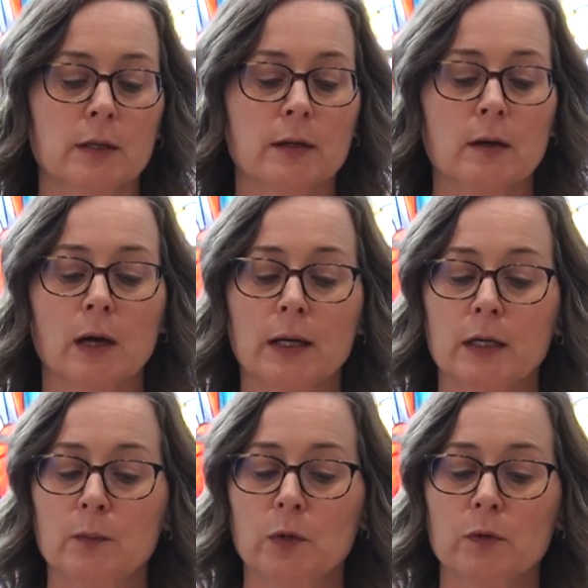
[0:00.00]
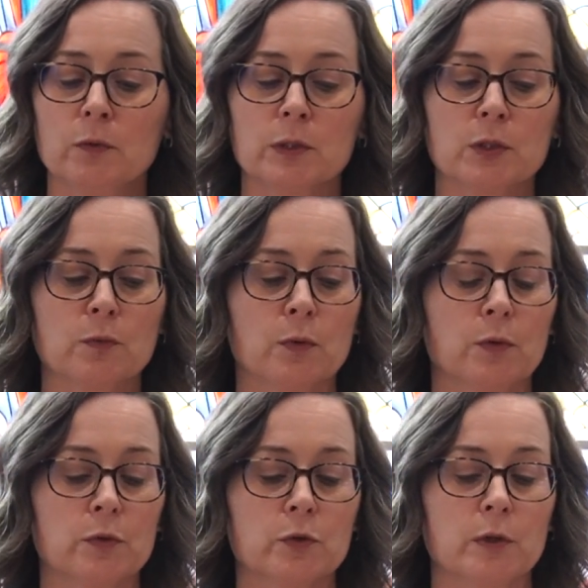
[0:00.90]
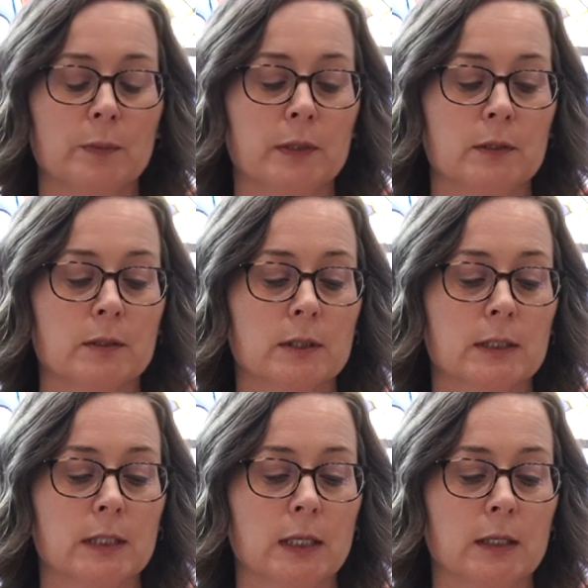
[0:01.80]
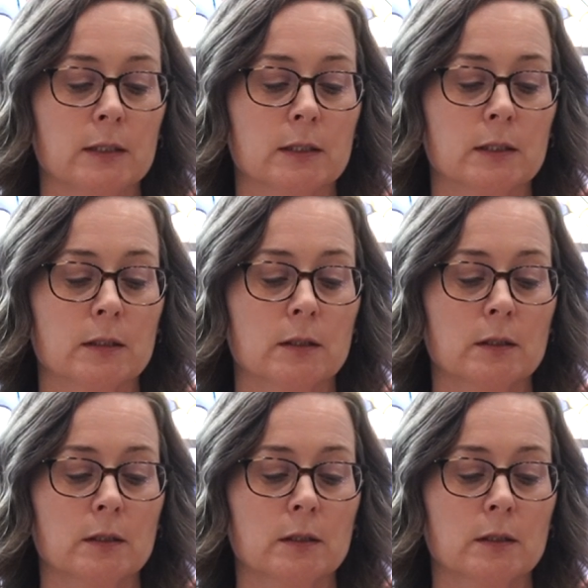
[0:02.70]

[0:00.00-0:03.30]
Their honeymoon was a road trip into the States.